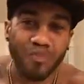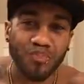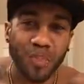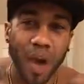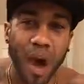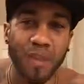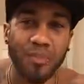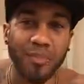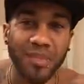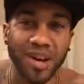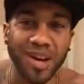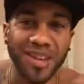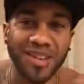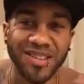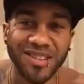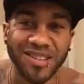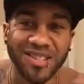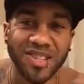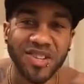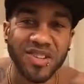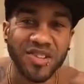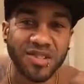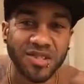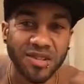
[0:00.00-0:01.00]
I'm gonna get a
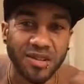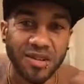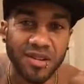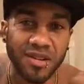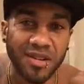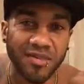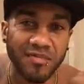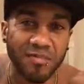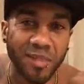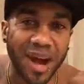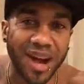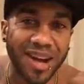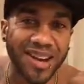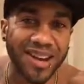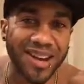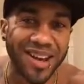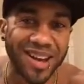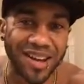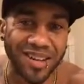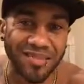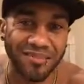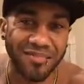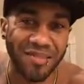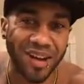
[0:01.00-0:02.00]
t-shirt of my
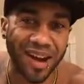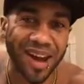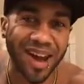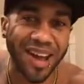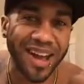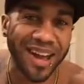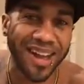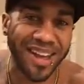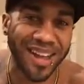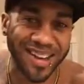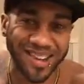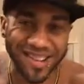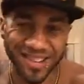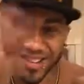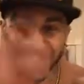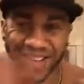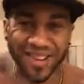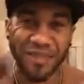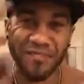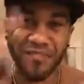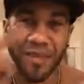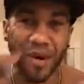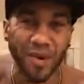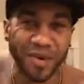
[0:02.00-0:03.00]
name, my head, an
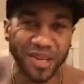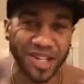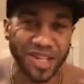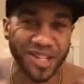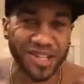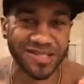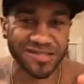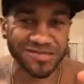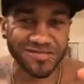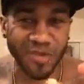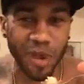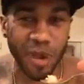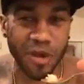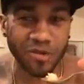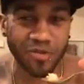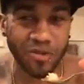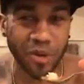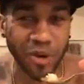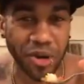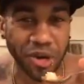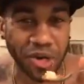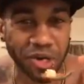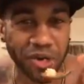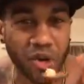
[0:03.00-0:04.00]
emoji. What are
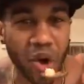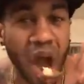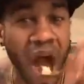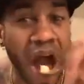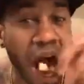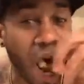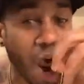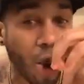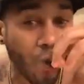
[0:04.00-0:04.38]
we gonna do?